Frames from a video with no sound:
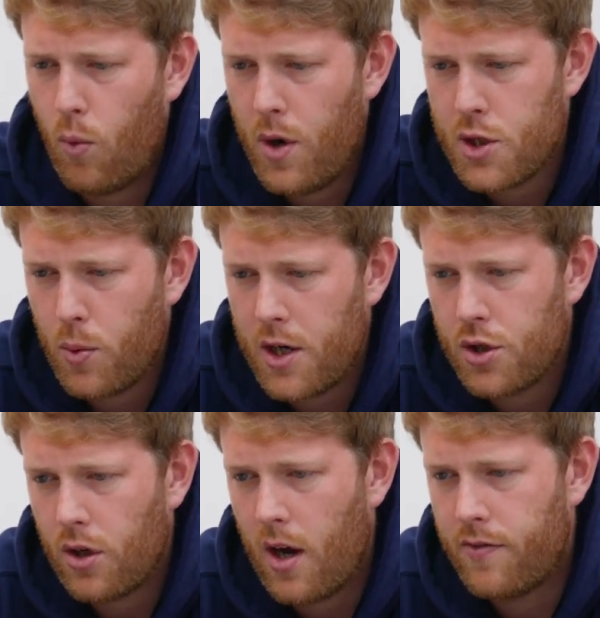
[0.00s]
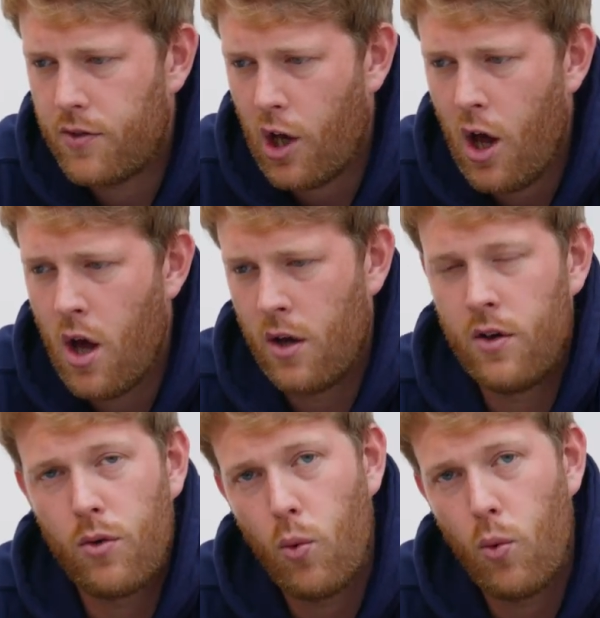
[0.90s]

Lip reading: Which way should I have turned